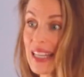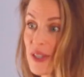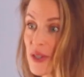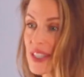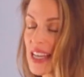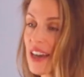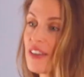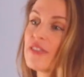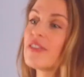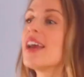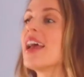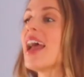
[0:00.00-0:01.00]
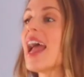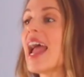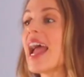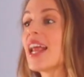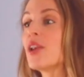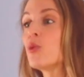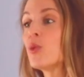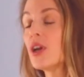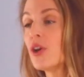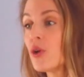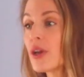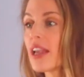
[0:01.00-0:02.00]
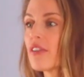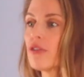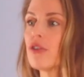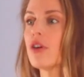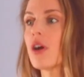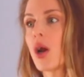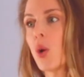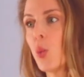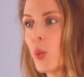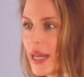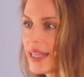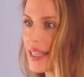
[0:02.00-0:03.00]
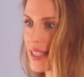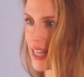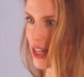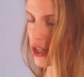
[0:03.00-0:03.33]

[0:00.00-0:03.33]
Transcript: let yourself. And we're looking for weakness